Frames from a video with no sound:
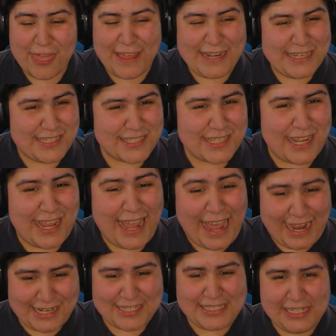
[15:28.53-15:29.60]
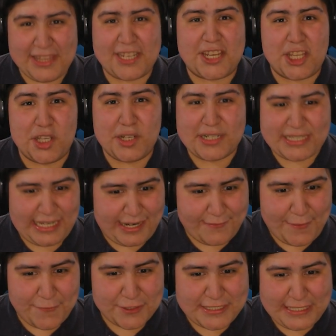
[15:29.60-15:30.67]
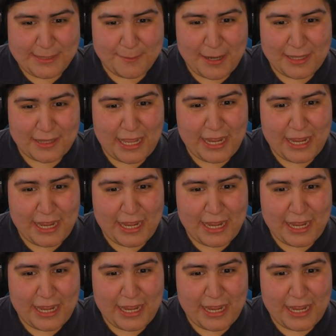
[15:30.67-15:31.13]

That is actually the cutest thing I've ever seen in my